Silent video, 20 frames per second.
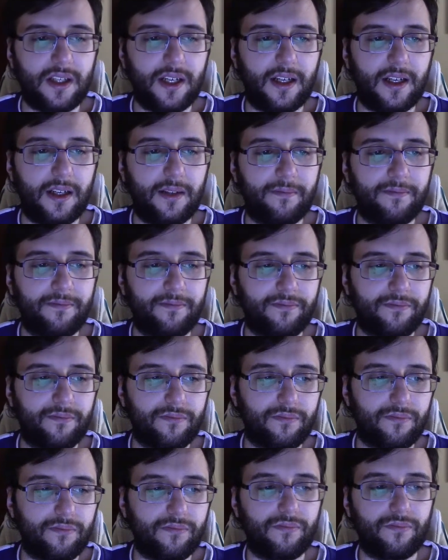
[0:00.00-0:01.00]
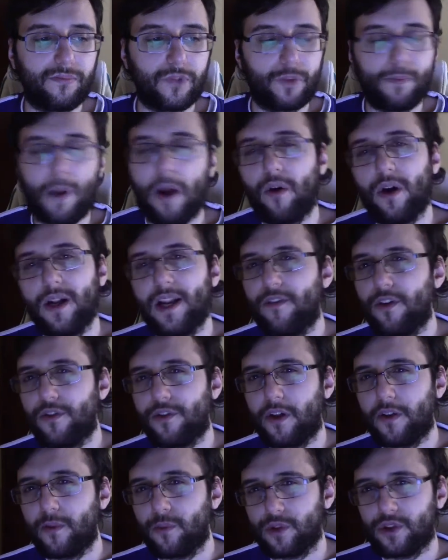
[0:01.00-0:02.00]
Spyro, I never
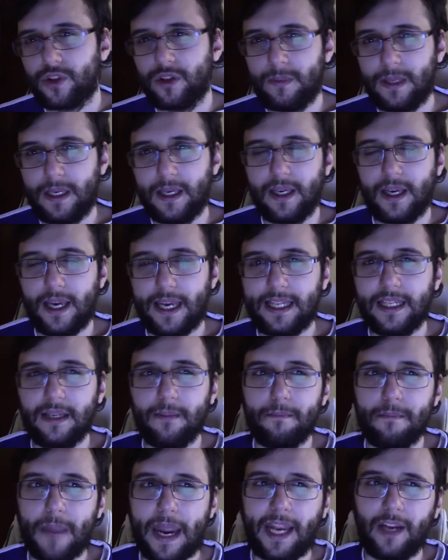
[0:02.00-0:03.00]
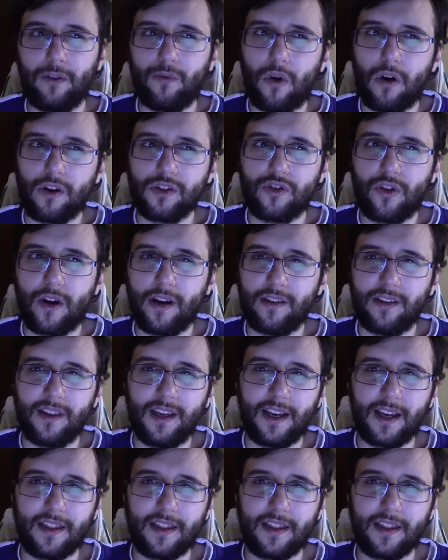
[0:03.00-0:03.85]
thought it was going to be in the main roster, I think.